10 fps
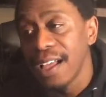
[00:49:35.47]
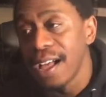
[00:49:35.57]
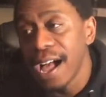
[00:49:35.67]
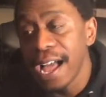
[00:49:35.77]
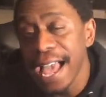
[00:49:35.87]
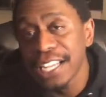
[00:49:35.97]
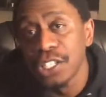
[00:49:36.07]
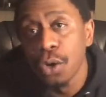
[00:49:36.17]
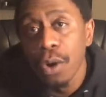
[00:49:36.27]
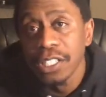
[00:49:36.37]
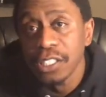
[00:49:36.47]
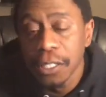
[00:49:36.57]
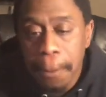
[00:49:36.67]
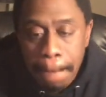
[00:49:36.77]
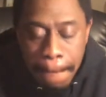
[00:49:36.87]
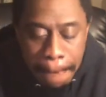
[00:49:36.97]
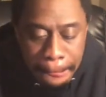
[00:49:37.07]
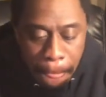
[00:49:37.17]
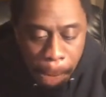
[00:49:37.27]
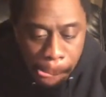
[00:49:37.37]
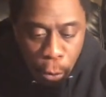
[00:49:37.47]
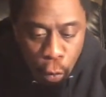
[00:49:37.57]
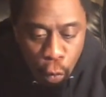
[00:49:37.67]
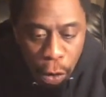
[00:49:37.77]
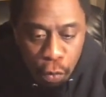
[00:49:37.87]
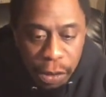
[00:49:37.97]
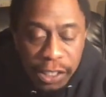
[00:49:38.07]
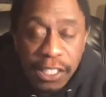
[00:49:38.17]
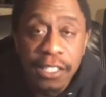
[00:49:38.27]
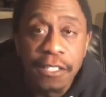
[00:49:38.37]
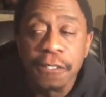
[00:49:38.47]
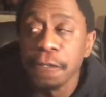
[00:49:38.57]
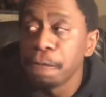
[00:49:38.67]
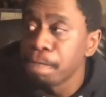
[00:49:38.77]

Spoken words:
I asked the question, what would Jesus do?